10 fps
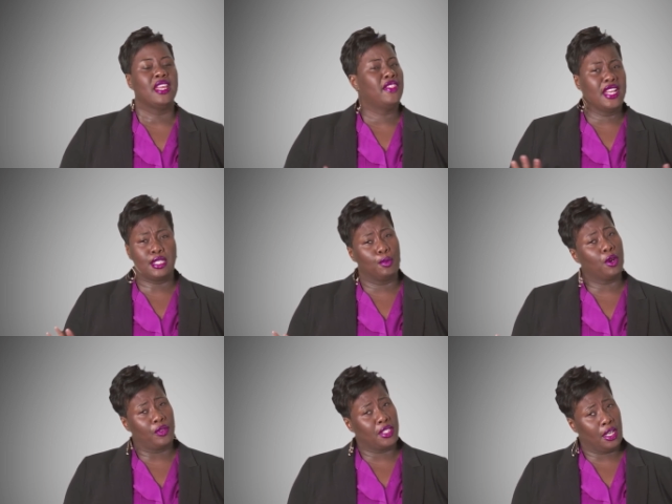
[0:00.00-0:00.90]
That's
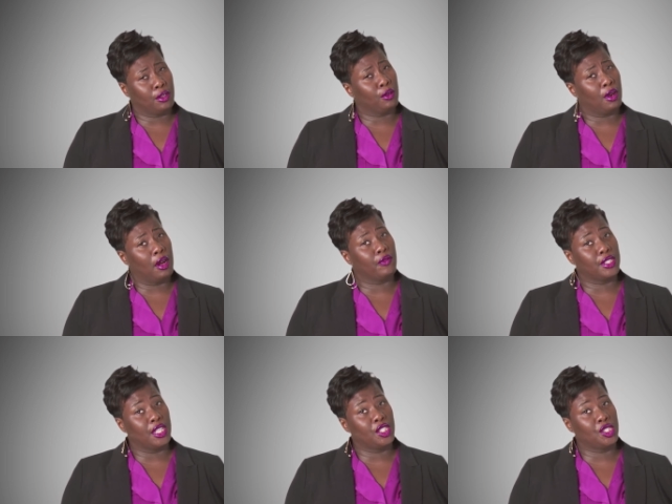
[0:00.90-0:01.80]
more of a technical
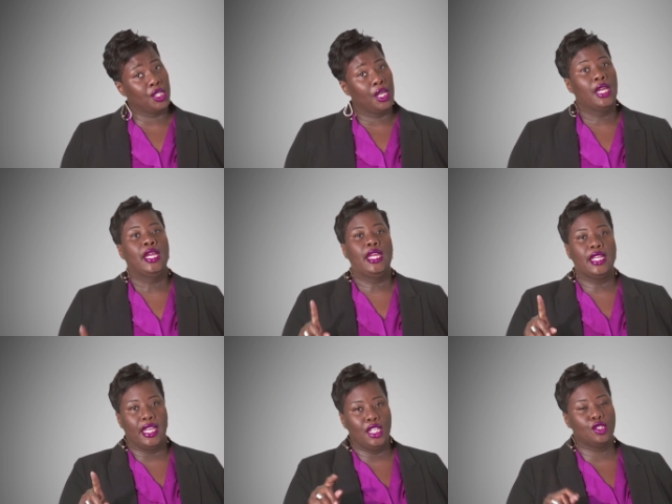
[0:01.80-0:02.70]
conversation.
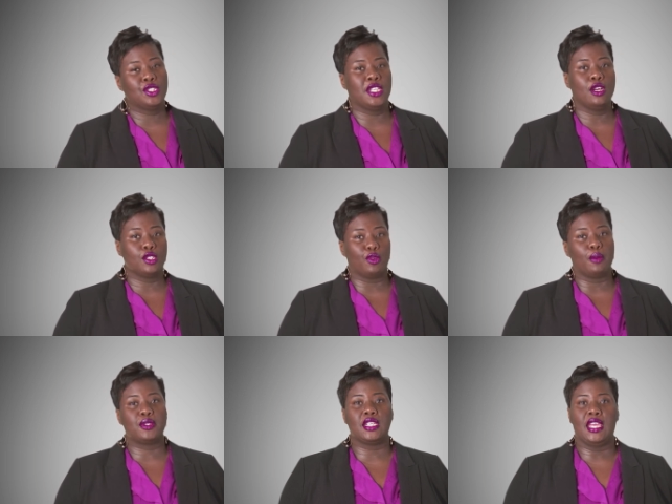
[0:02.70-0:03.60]
Engage your sales
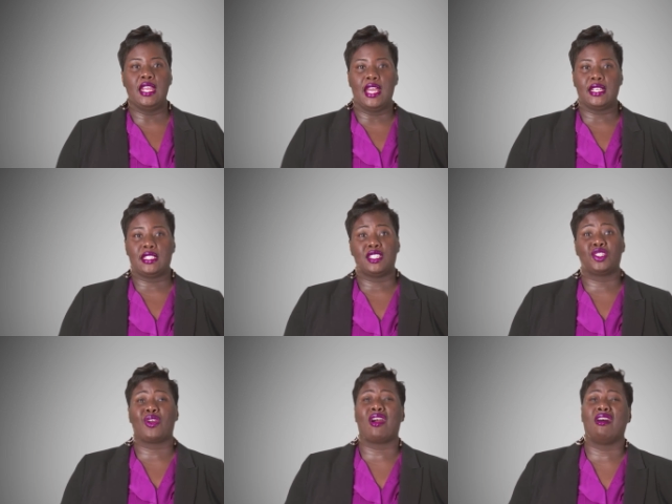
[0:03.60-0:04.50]
rep to gain access
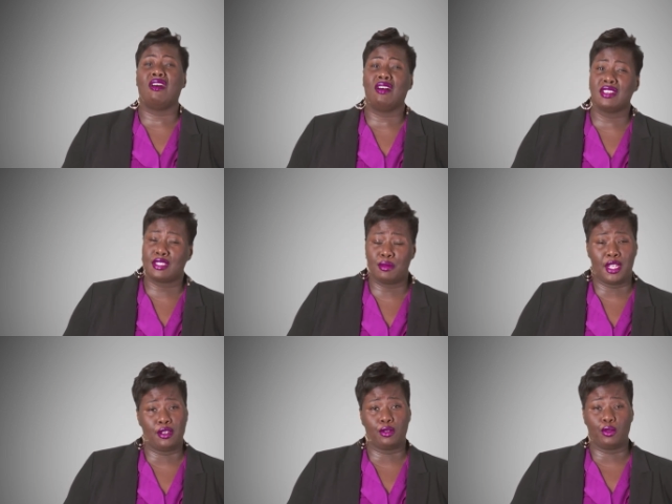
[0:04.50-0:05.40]
to our awesome
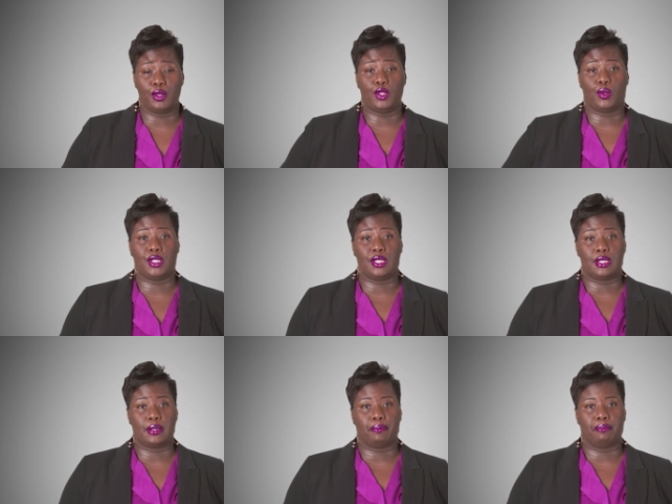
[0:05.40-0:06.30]
technical
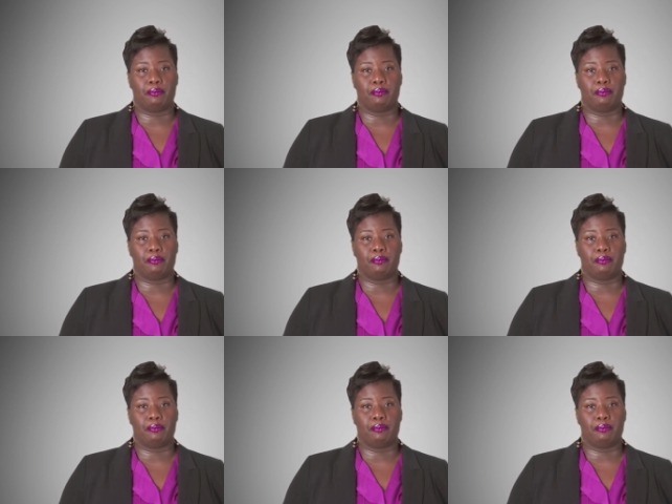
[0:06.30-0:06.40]
resources.